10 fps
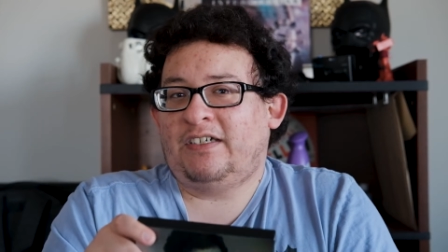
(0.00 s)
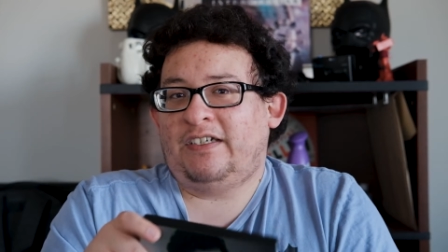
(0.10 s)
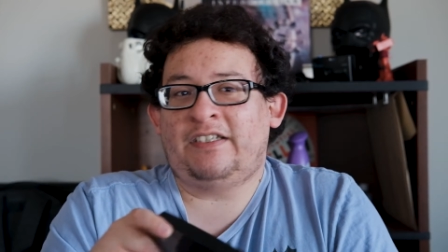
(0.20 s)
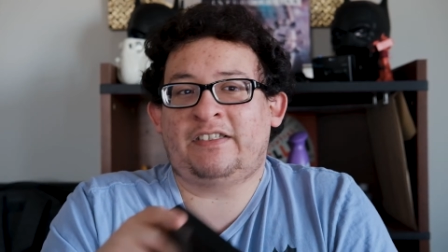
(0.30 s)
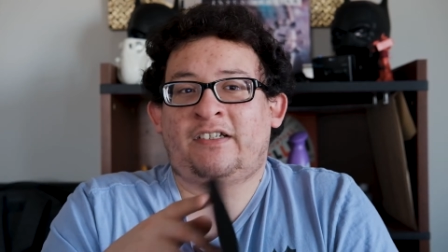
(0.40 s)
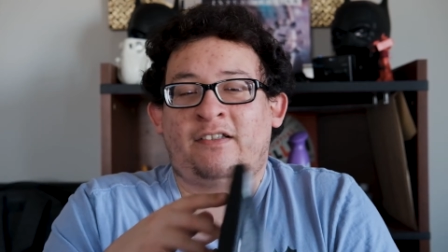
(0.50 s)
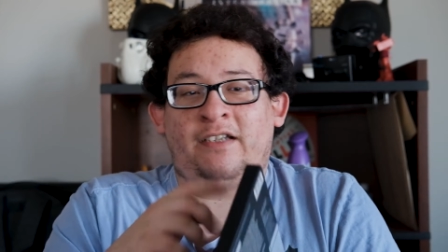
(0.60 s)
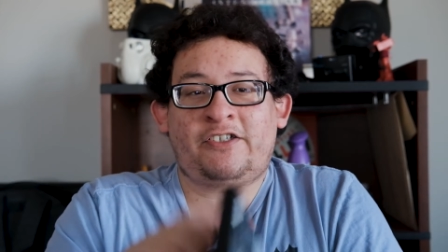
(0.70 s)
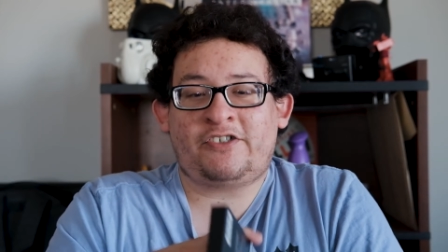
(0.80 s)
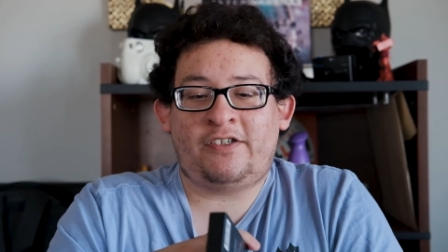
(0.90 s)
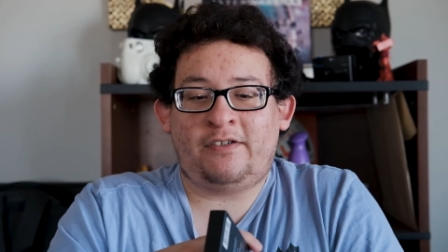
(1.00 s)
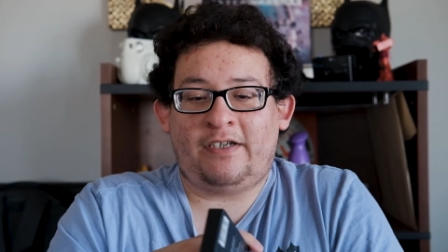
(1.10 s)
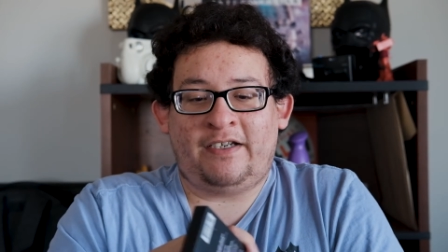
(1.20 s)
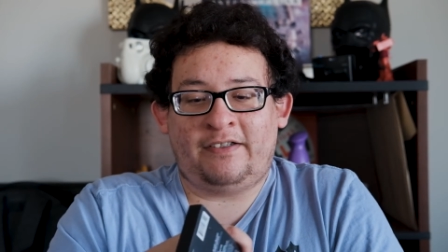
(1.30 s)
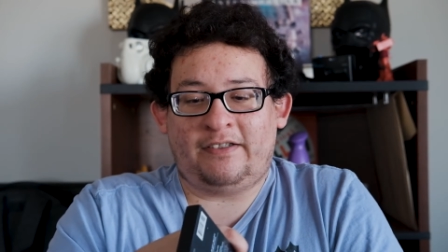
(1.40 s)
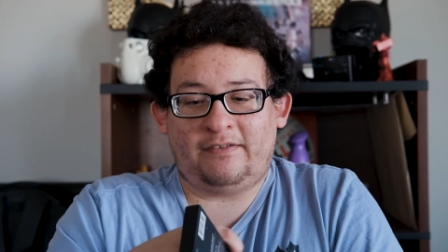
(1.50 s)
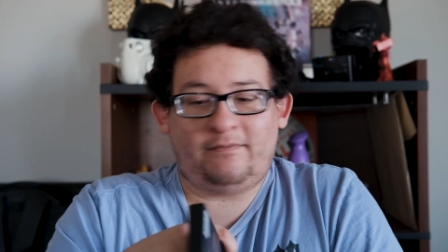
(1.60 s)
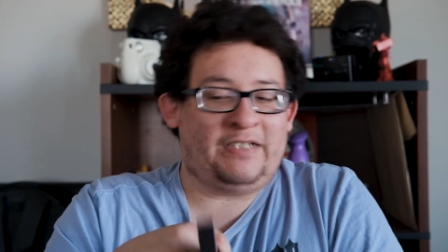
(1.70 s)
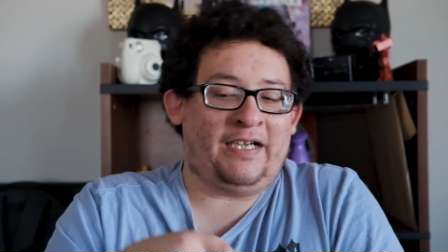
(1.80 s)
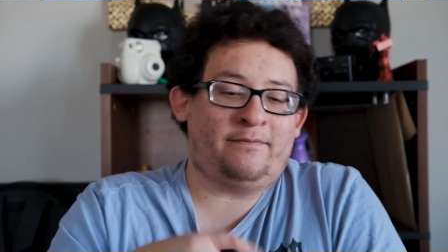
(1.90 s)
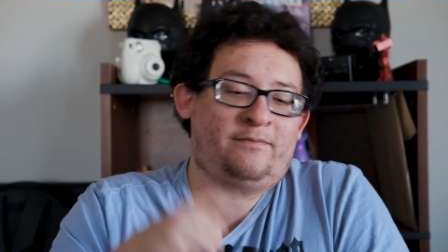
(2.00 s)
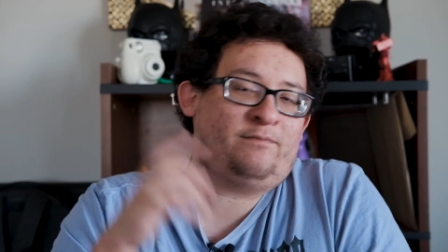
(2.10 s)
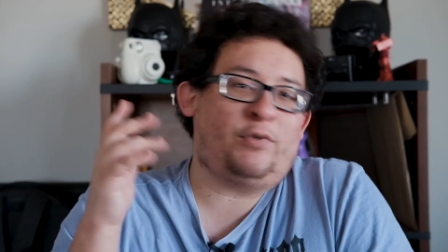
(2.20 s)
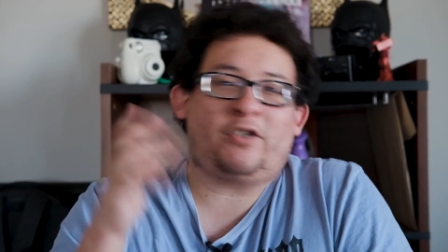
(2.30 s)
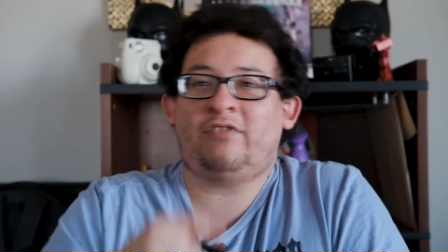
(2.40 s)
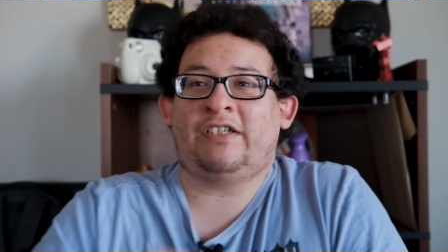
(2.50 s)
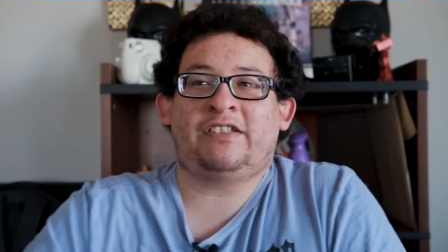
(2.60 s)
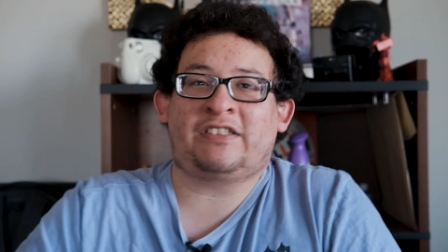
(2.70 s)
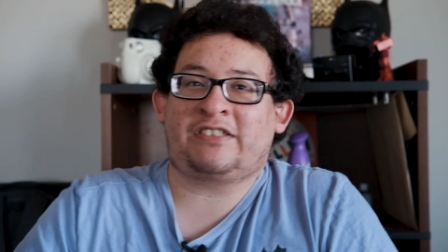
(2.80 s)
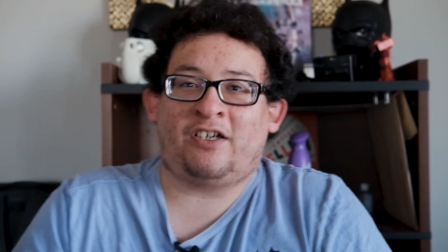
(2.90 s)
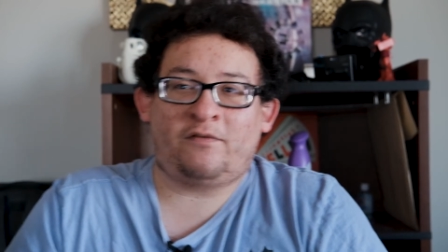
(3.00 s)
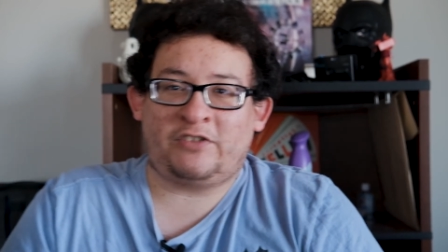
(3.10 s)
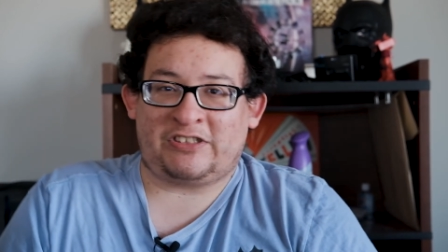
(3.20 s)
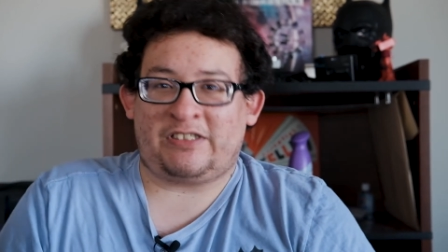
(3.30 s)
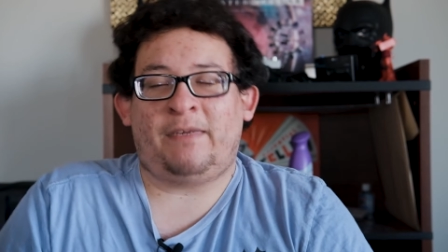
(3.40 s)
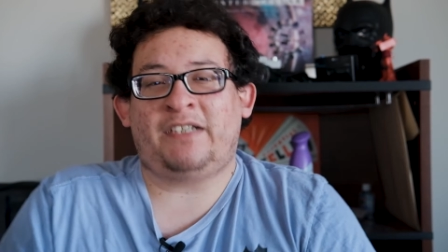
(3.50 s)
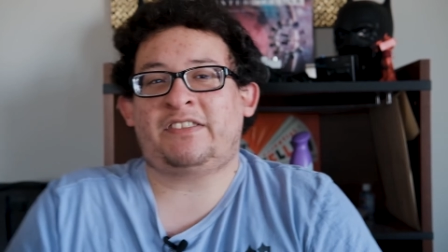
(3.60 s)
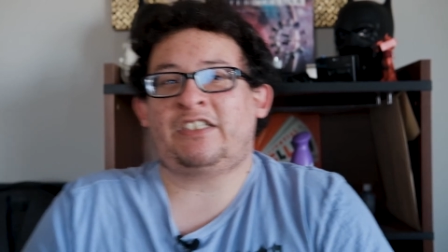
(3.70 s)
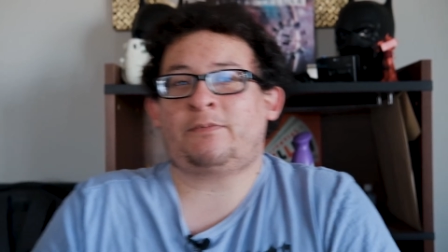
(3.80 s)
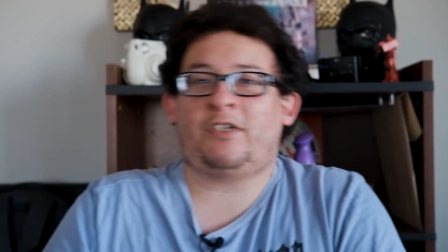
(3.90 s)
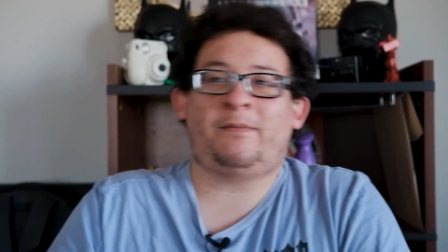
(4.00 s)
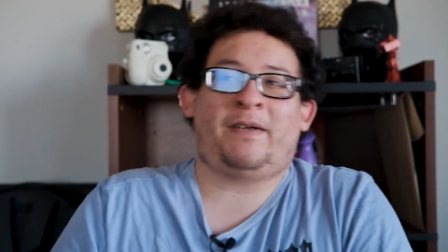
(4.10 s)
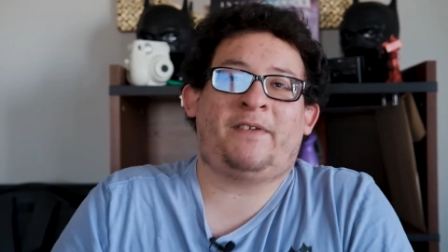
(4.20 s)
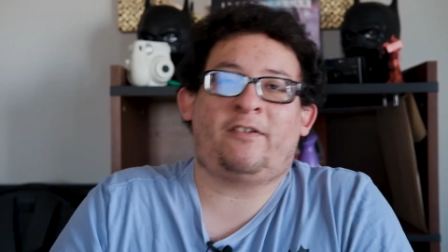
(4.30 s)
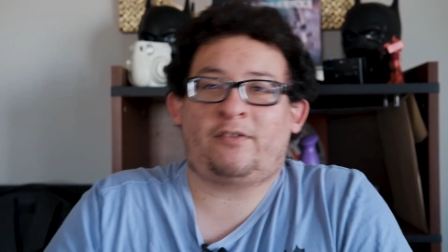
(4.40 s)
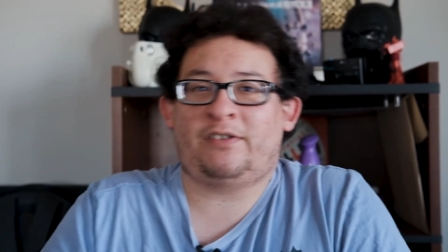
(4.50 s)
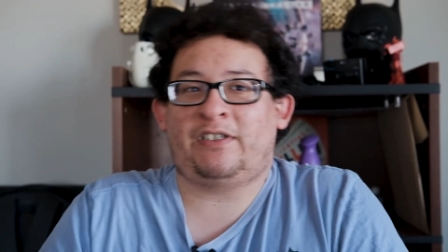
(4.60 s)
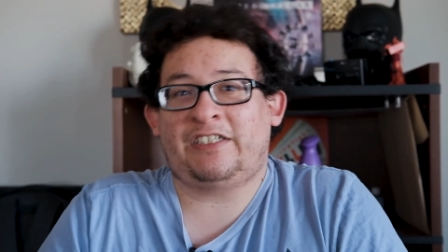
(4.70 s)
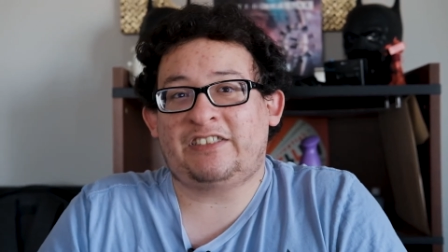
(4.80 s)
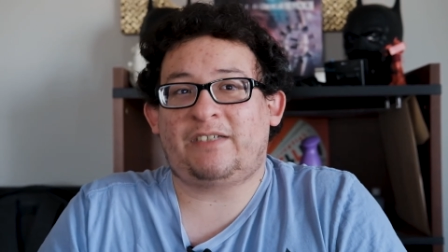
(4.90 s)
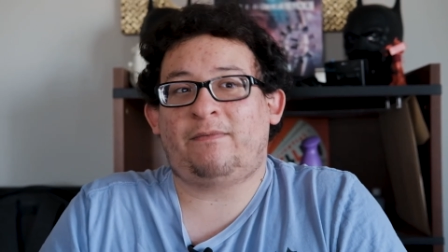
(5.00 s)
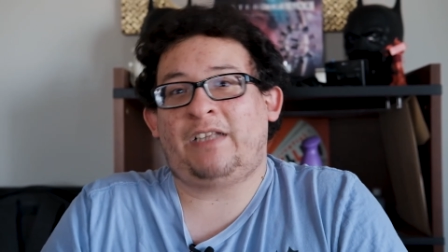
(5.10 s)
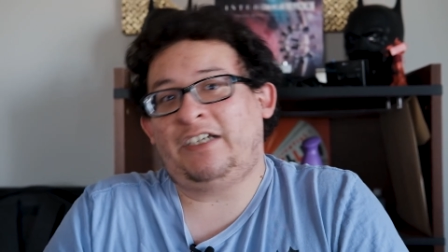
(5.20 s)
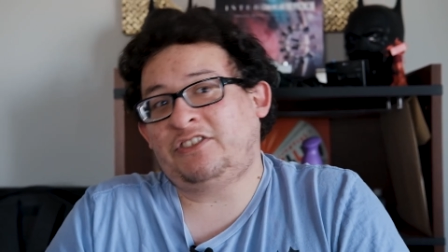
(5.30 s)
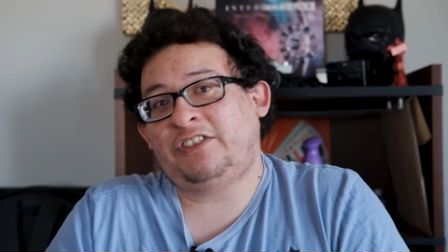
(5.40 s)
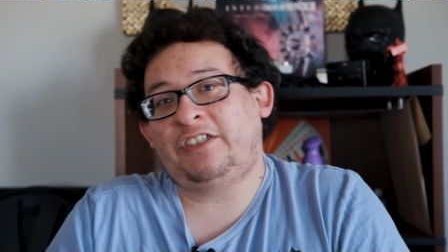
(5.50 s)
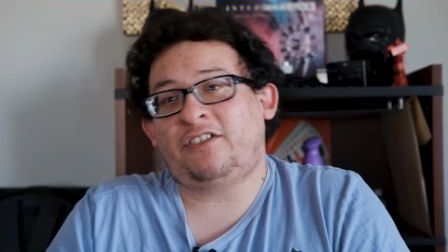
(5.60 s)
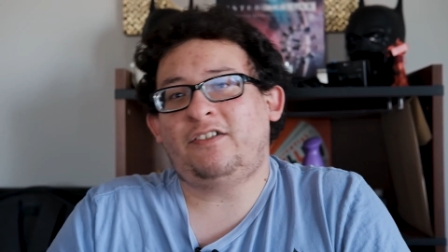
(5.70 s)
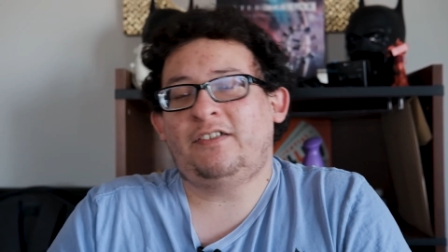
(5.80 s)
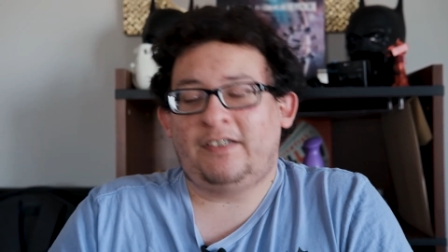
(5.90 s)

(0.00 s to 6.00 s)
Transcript: in the collection, and that booklet itself just cements it as probably my favorite release of last year.